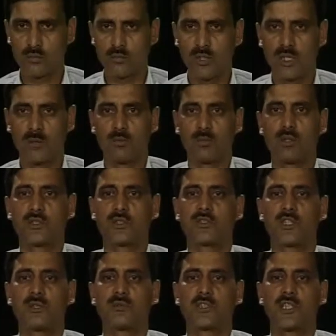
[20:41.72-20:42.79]
by a process
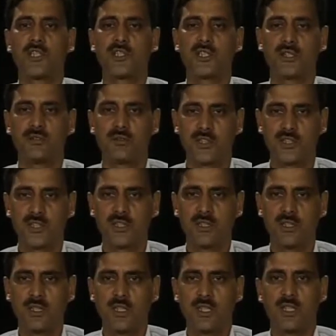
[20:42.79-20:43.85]
of centric fission,
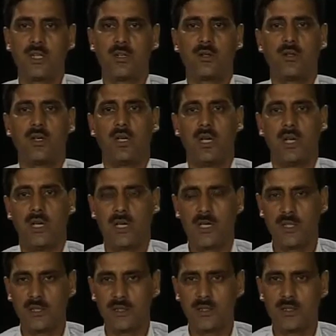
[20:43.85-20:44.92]
and